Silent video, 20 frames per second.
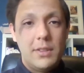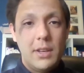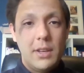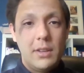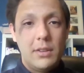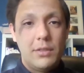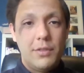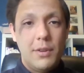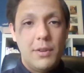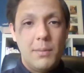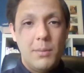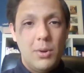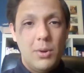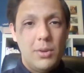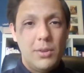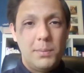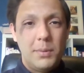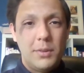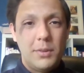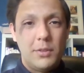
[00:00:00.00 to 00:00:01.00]
things from
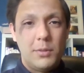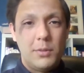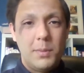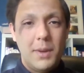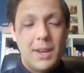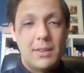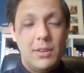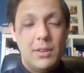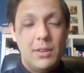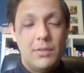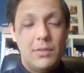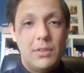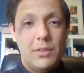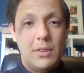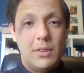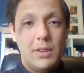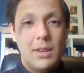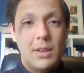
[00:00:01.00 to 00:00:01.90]
all perspectives,